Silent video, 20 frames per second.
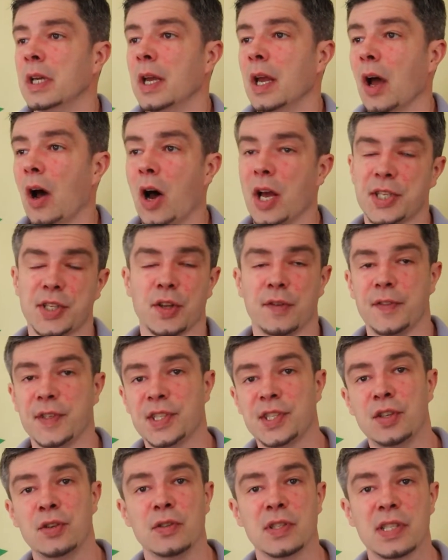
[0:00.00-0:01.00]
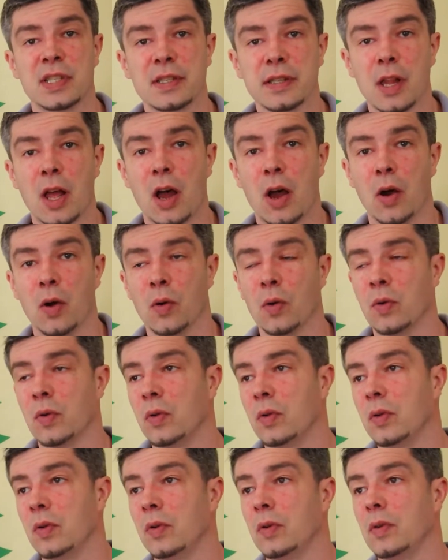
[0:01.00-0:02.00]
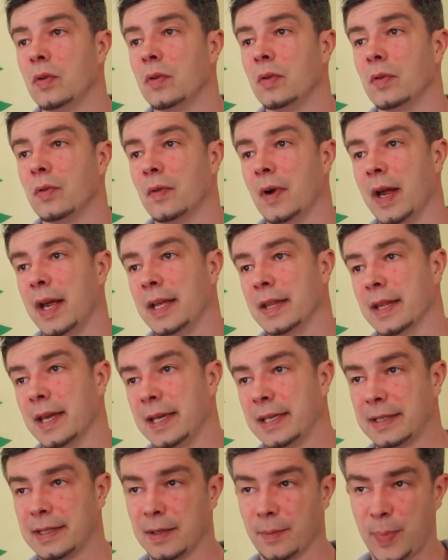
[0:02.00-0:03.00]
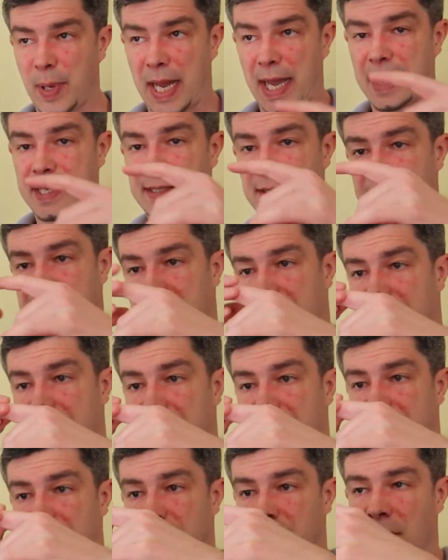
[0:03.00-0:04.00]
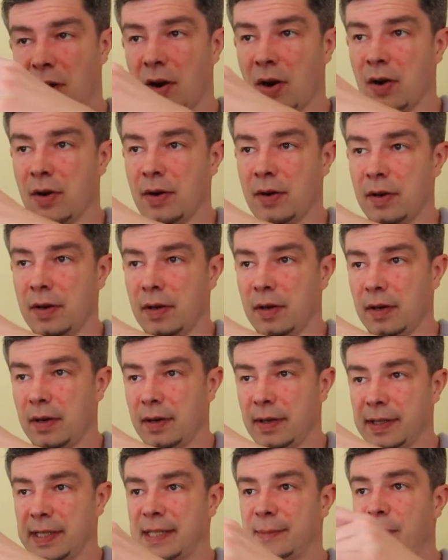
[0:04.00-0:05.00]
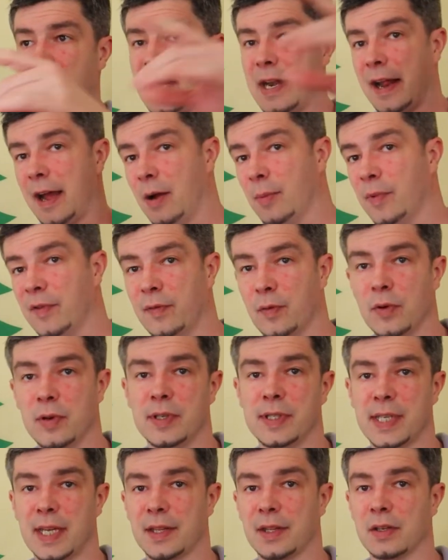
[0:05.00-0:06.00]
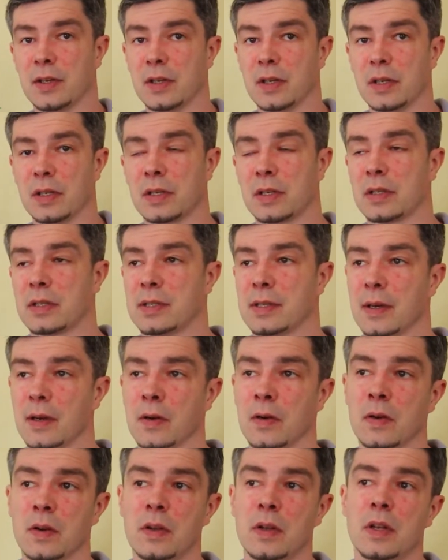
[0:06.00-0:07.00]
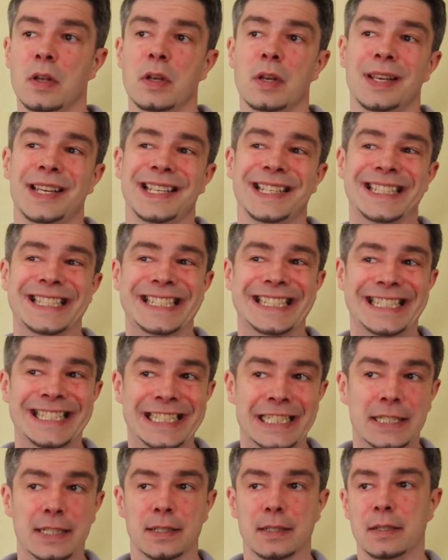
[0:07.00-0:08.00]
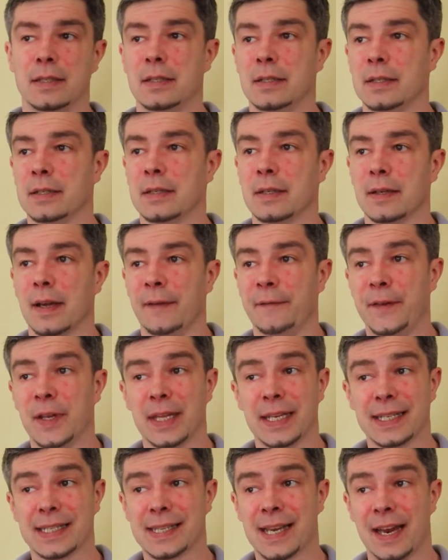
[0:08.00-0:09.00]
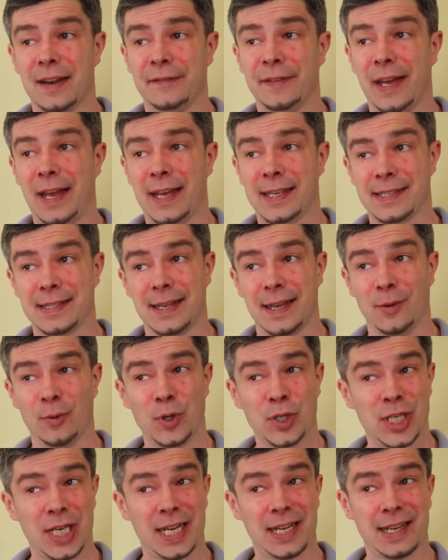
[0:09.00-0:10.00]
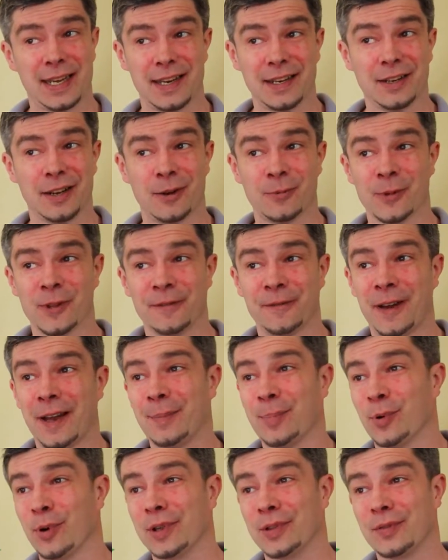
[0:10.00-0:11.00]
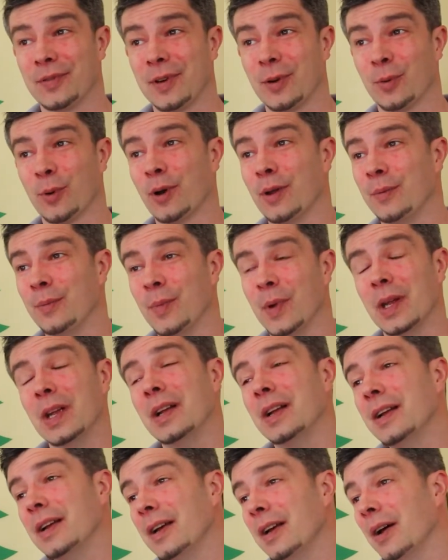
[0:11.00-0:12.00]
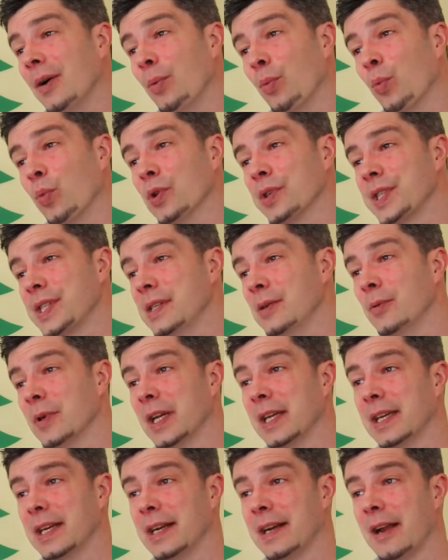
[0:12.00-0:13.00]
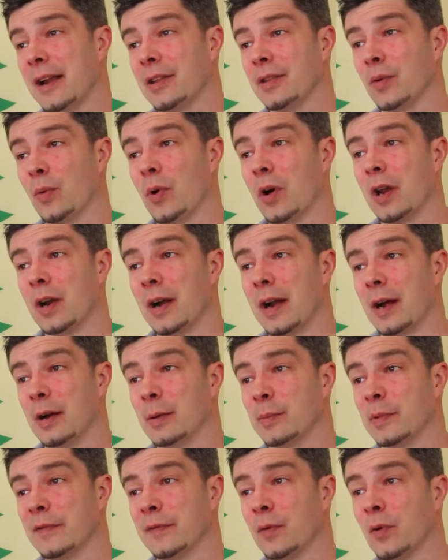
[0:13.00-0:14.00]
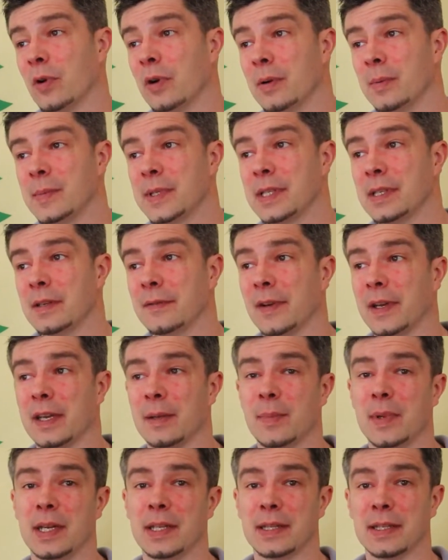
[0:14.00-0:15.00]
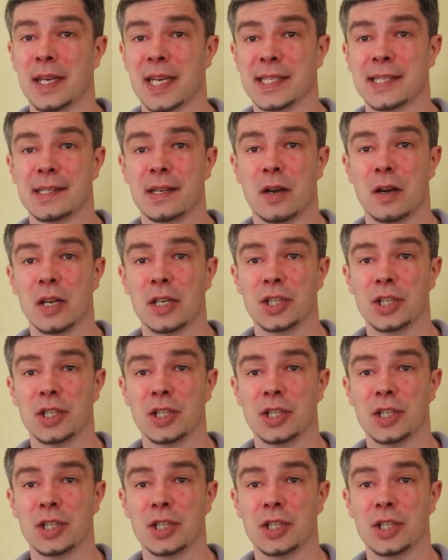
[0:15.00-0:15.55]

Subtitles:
also if it's too slow, right, like the bass will take it, turn, and spit it out before you set the hook. So I feel like it's kind of fast. I wish I had kind of gone with the 5.3 to 1. We'll see when I get it out on the water how it performs, if I can make the necessary